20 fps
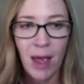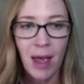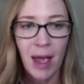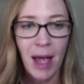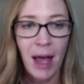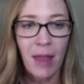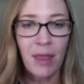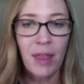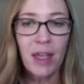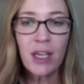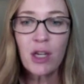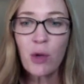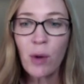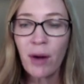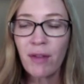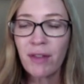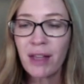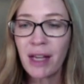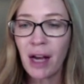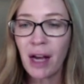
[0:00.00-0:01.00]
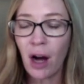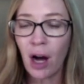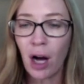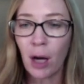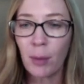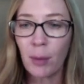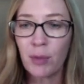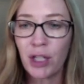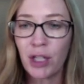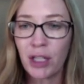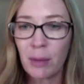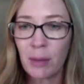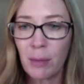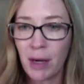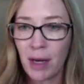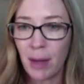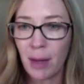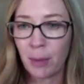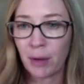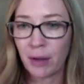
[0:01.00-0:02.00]
And then you have the object
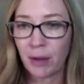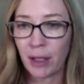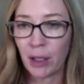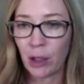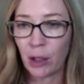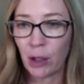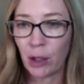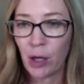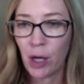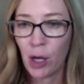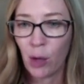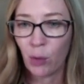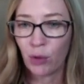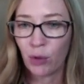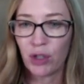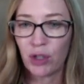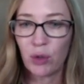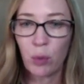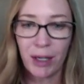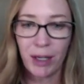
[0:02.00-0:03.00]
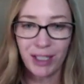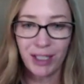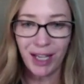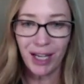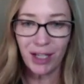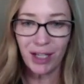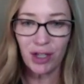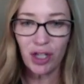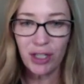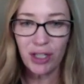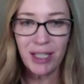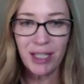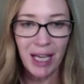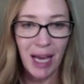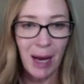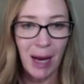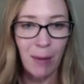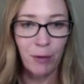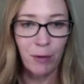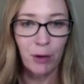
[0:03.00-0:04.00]
manipulator, which is what touches the
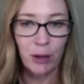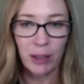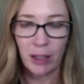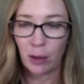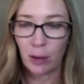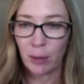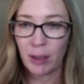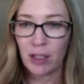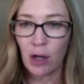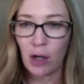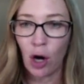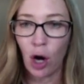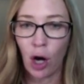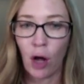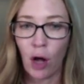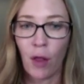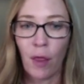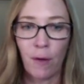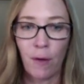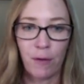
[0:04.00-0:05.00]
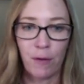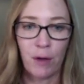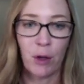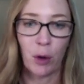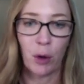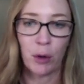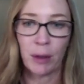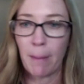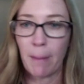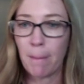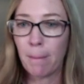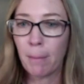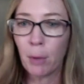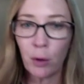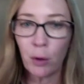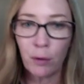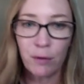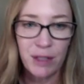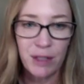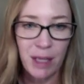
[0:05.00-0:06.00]
game field elements on the field. It
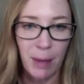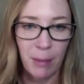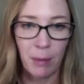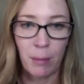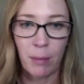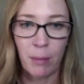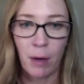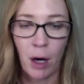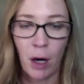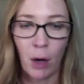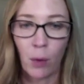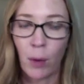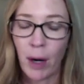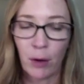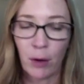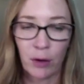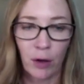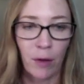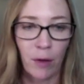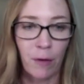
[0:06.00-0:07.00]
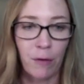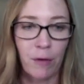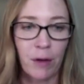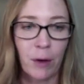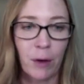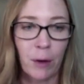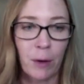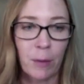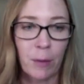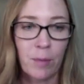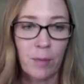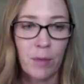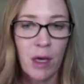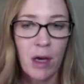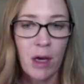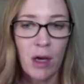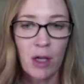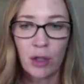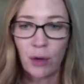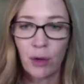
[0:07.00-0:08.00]
moves them around on the field.
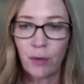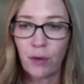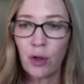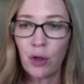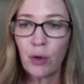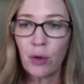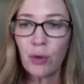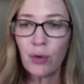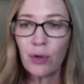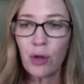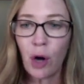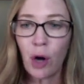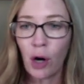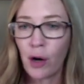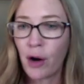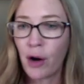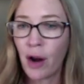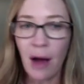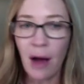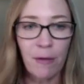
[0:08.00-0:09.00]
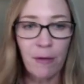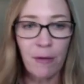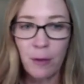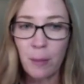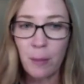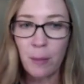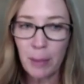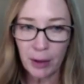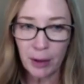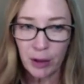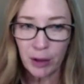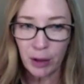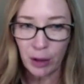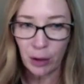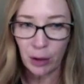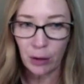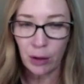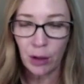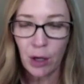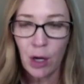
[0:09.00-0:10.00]
So if you are not
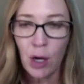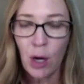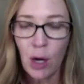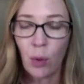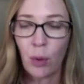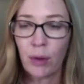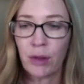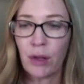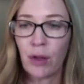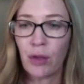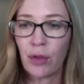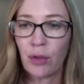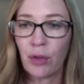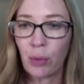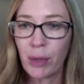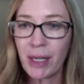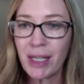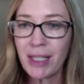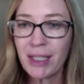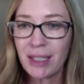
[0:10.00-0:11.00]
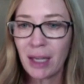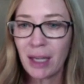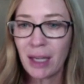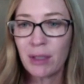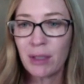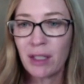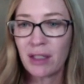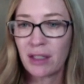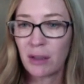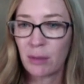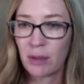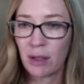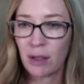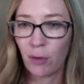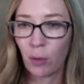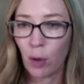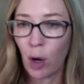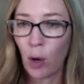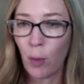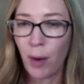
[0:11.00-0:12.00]
familiar with the 3 subsystems of
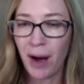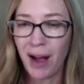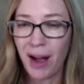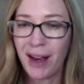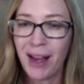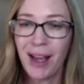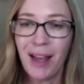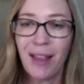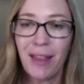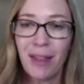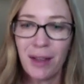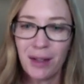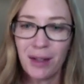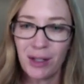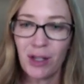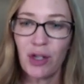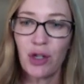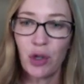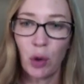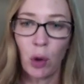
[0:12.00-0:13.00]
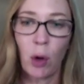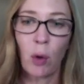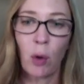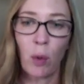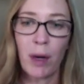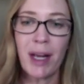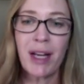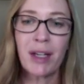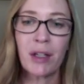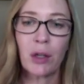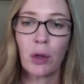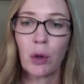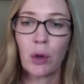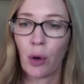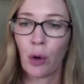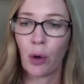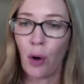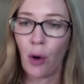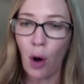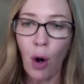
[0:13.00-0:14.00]
a robot, this is your week to
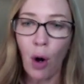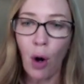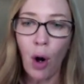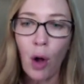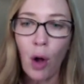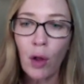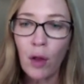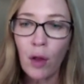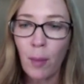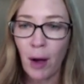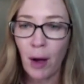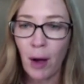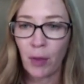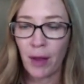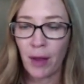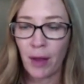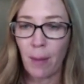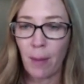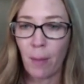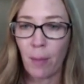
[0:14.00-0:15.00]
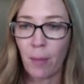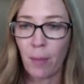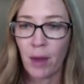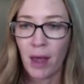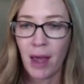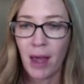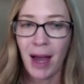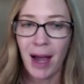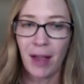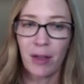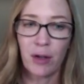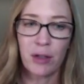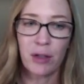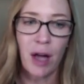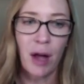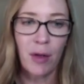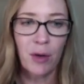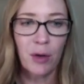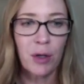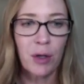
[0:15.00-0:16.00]
learn all about them. And there's
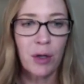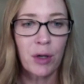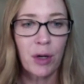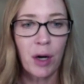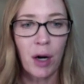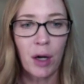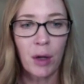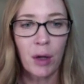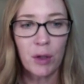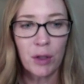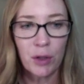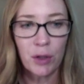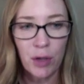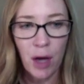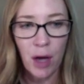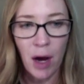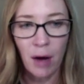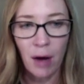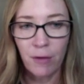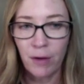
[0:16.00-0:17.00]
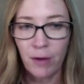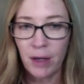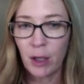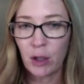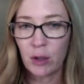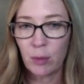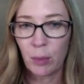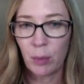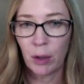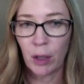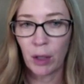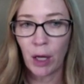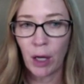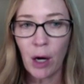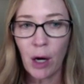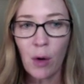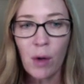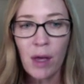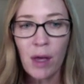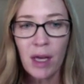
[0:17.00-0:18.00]
other videos
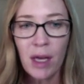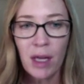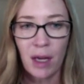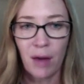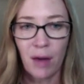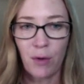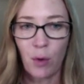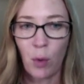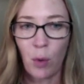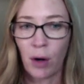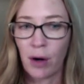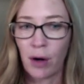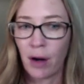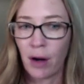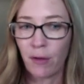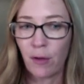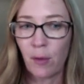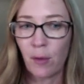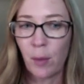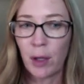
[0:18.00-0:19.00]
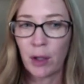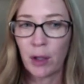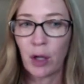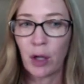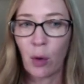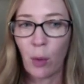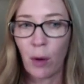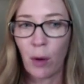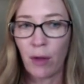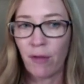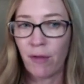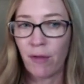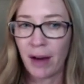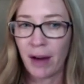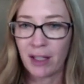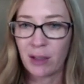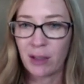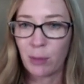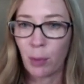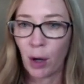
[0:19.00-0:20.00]
below. If you are not familiar with
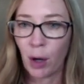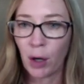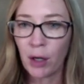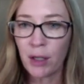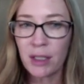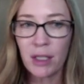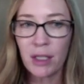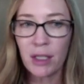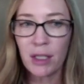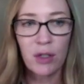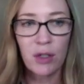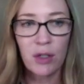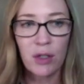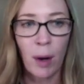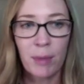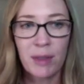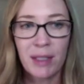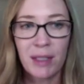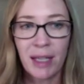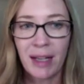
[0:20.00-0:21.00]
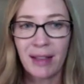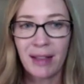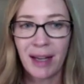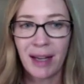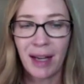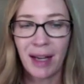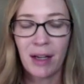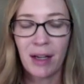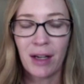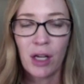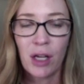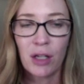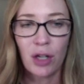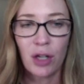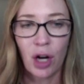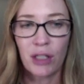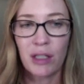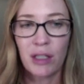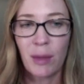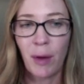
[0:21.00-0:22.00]
VEX parts, here's a website that
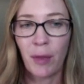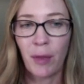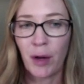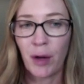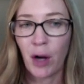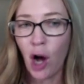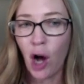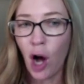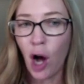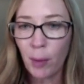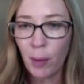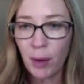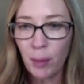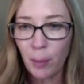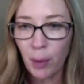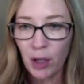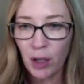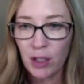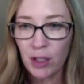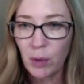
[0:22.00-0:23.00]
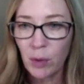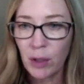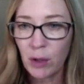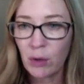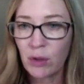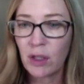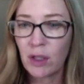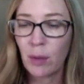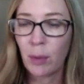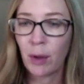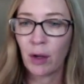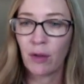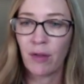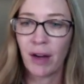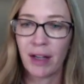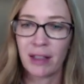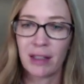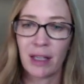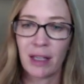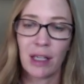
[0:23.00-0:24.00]
talks about the common parts we use to build
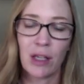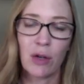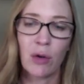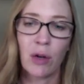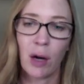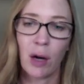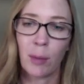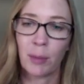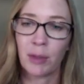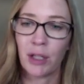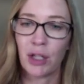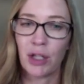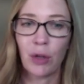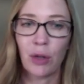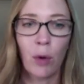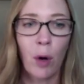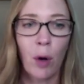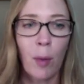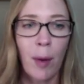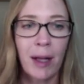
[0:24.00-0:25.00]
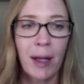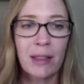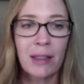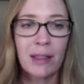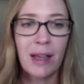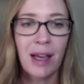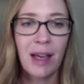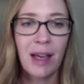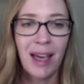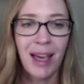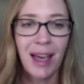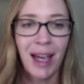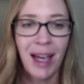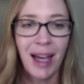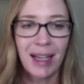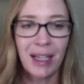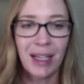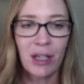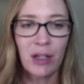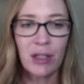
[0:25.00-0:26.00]
VEX IQ competition robots.
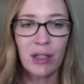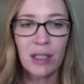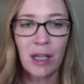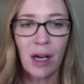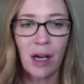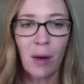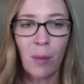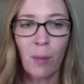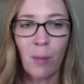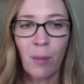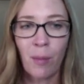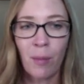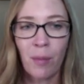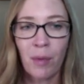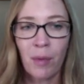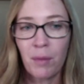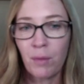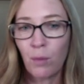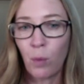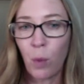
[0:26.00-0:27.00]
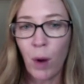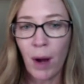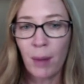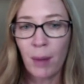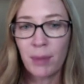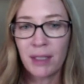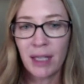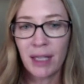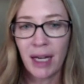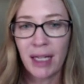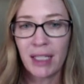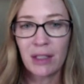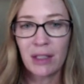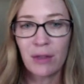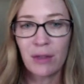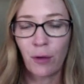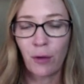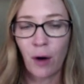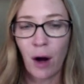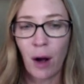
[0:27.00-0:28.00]
And here's some websites
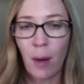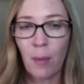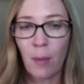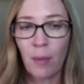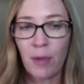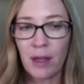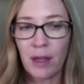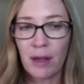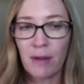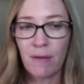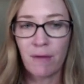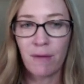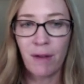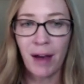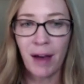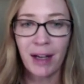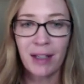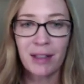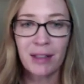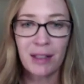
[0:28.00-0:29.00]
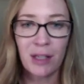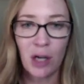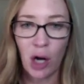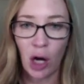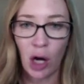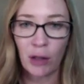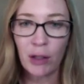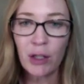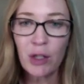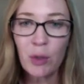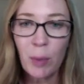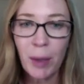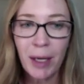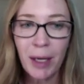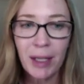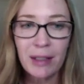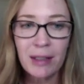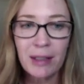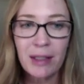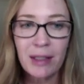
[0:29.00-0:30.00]
from the VEX knowledge
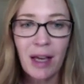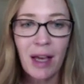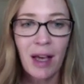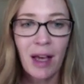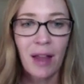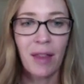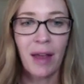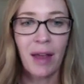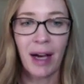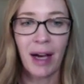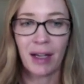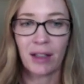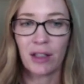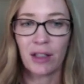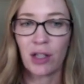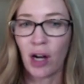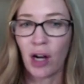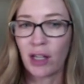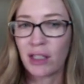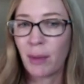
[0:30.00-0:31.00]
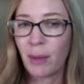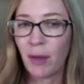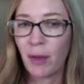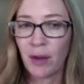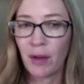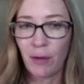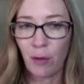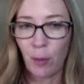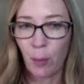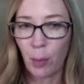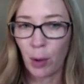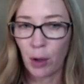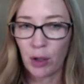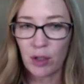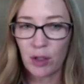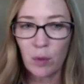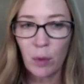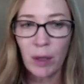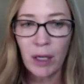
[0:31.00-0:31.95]
base that talks about the different parts we